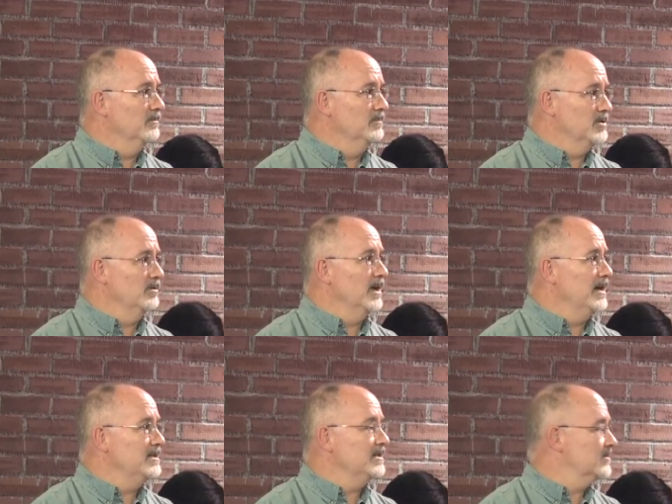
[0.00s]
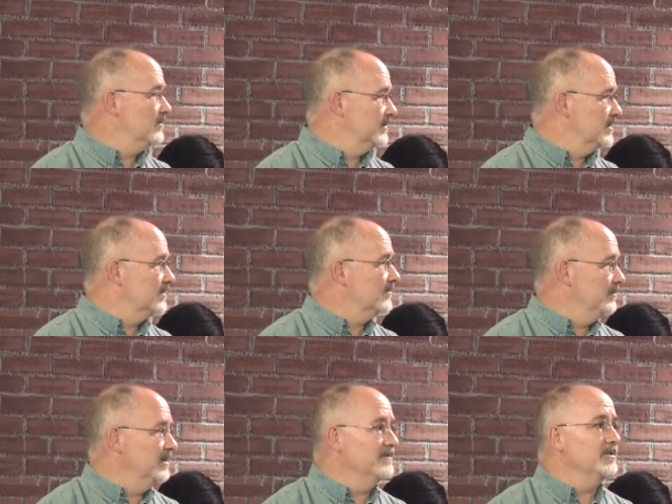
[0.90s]
Missoula Aging Services
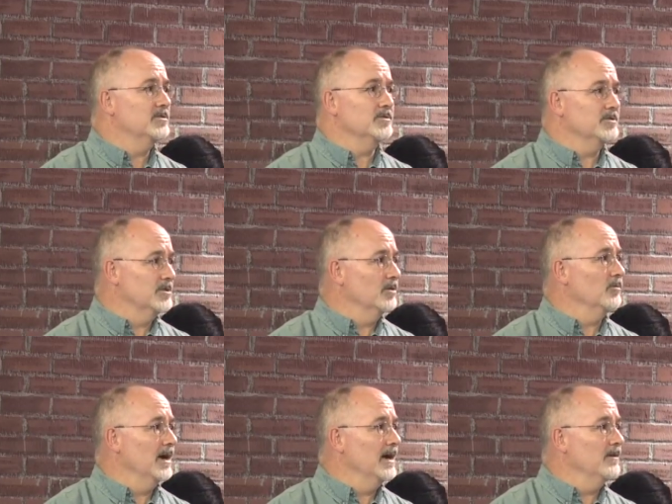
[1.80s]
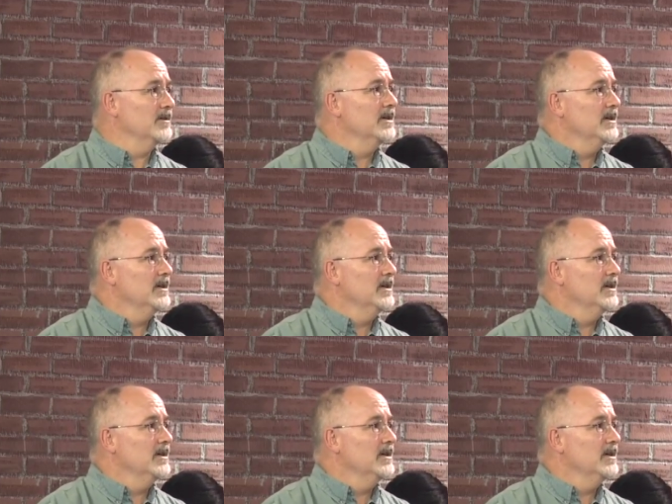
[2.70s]
from individuals year round.